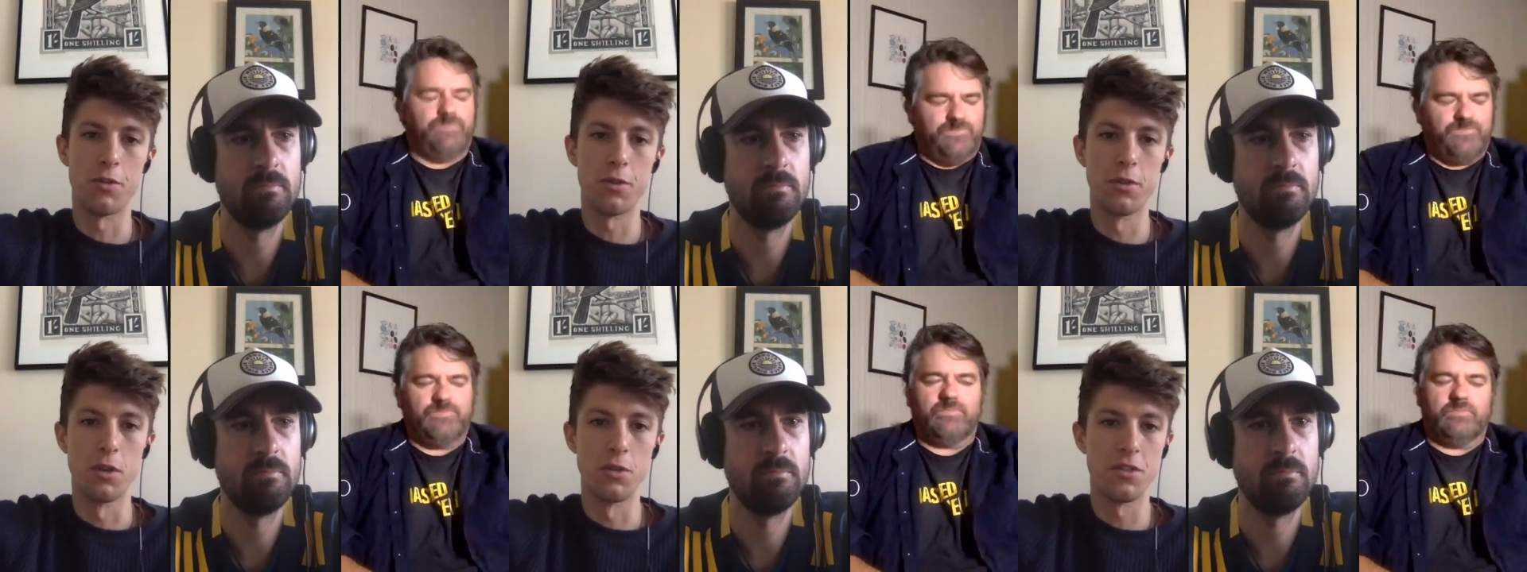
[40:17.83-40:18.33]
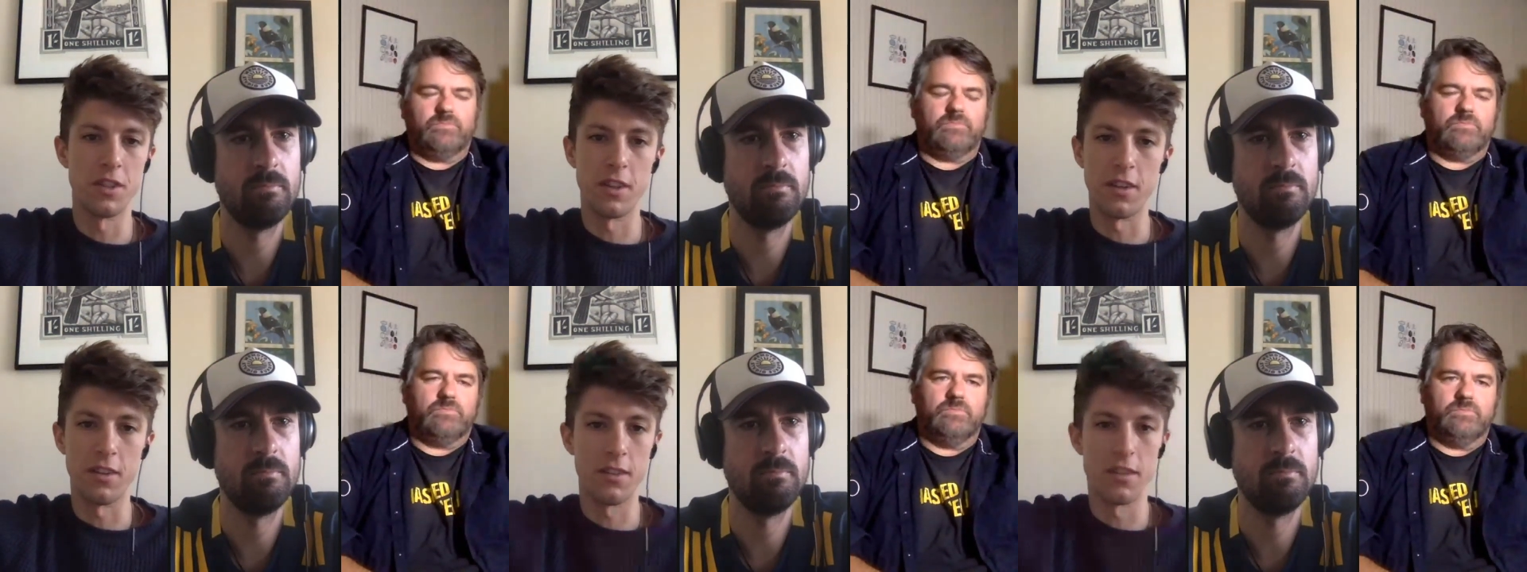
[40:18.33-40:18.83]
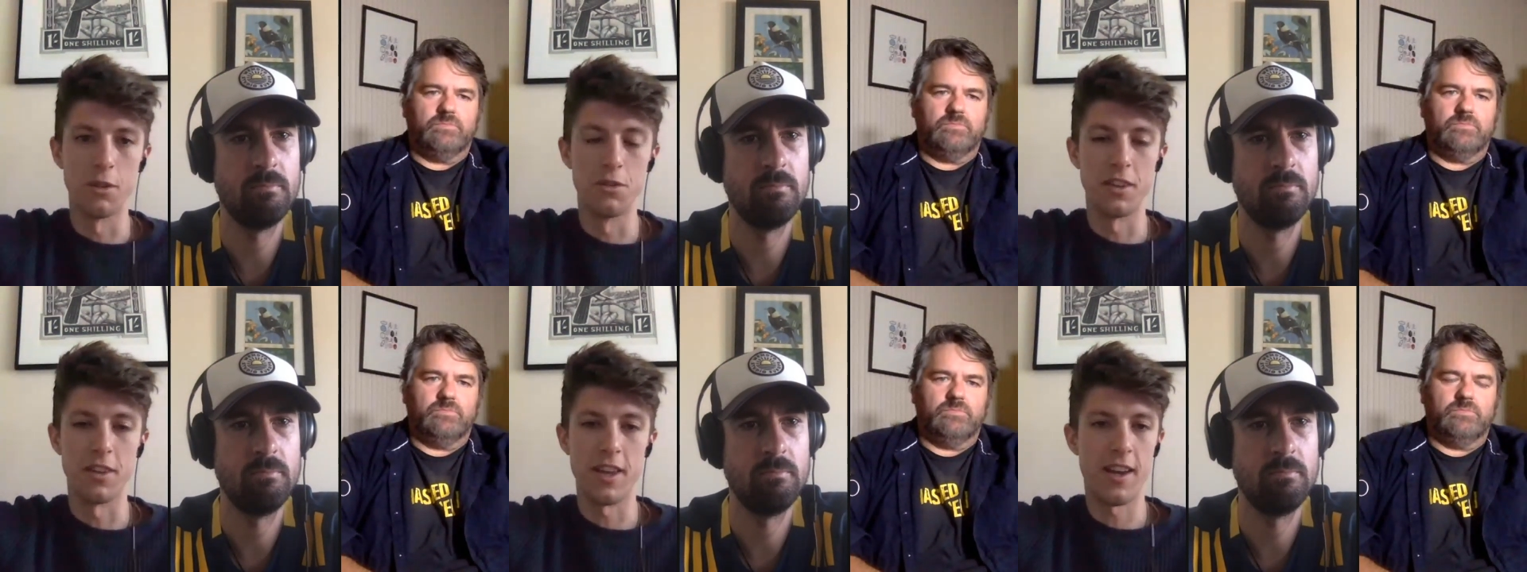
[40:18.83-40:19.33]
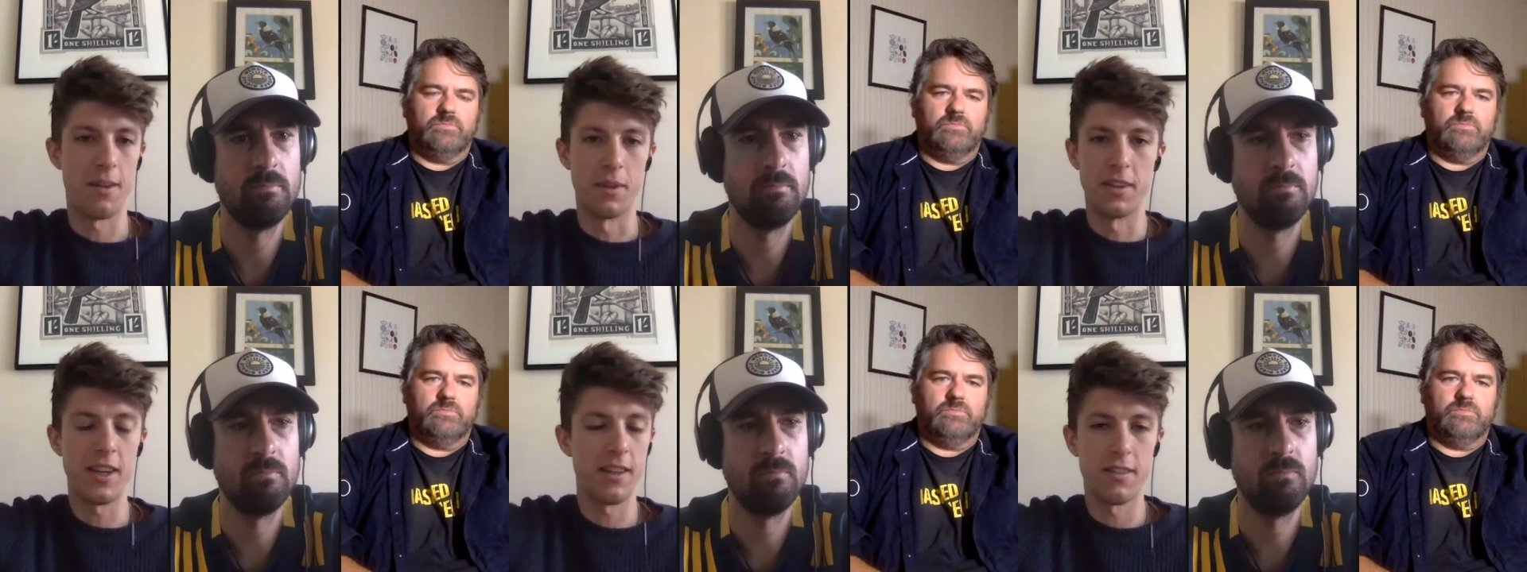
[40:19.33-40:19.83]
Speaker 1: have gone through, losing losing
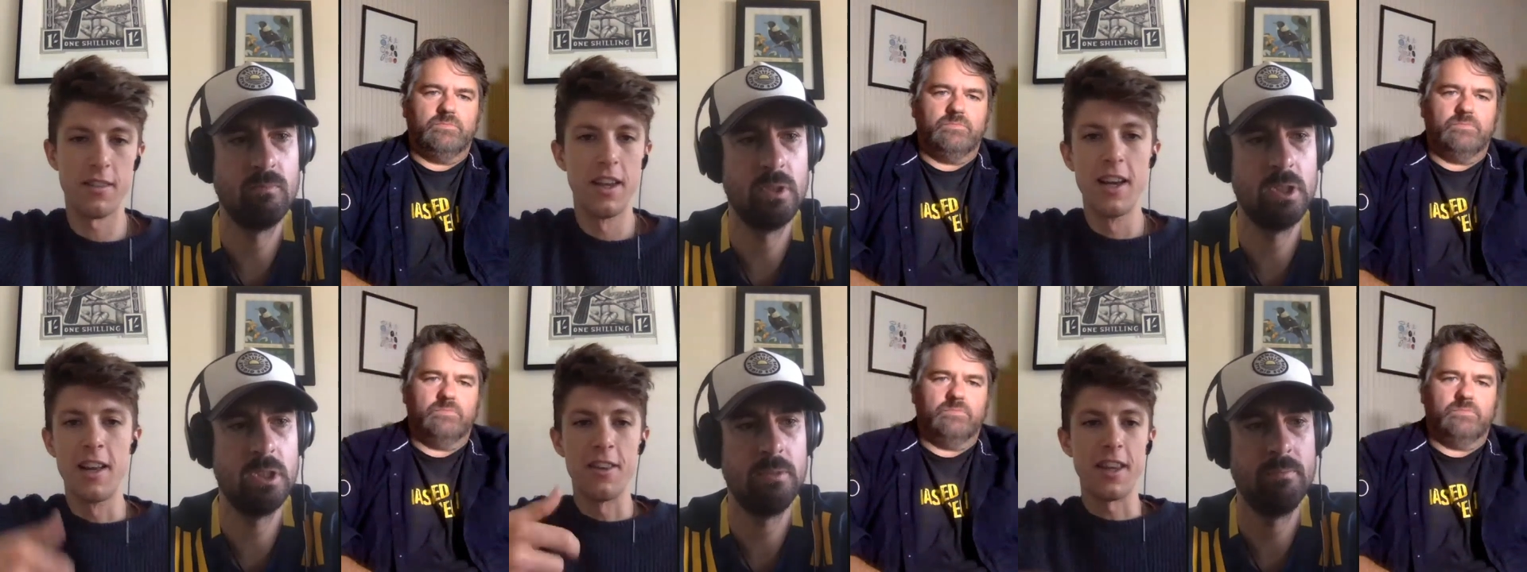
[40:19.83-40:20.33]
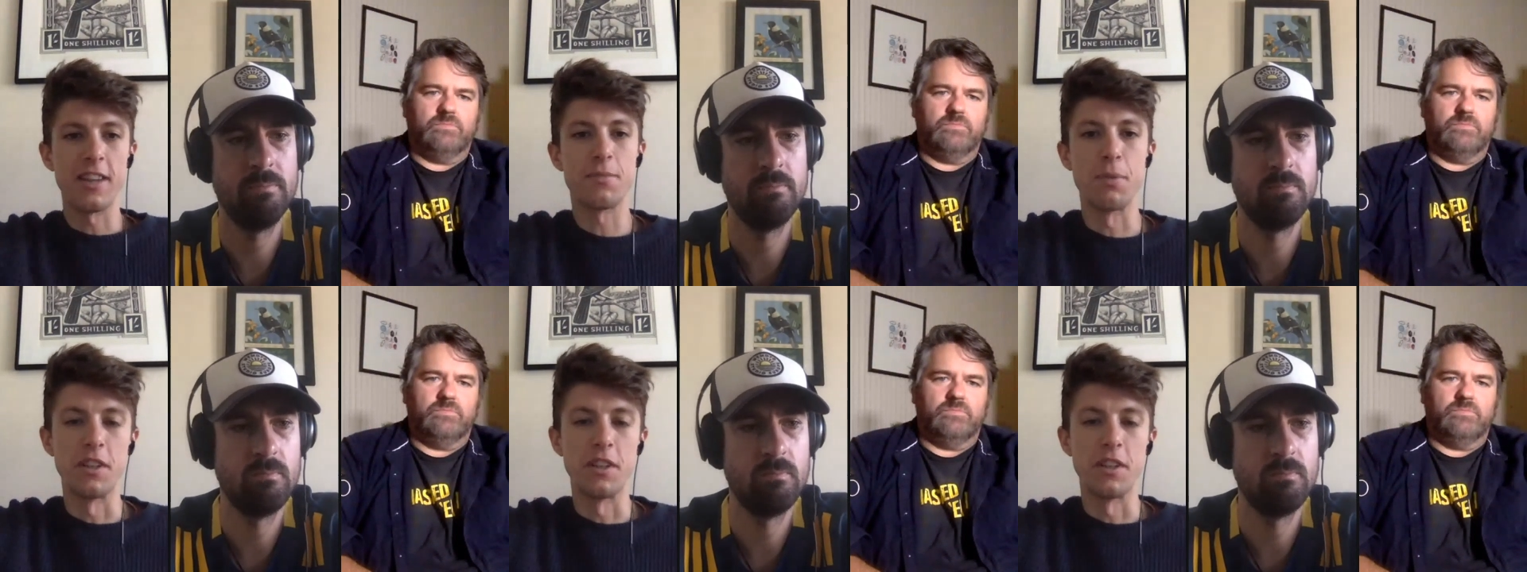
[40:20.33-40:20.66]
that. I mean that yeah.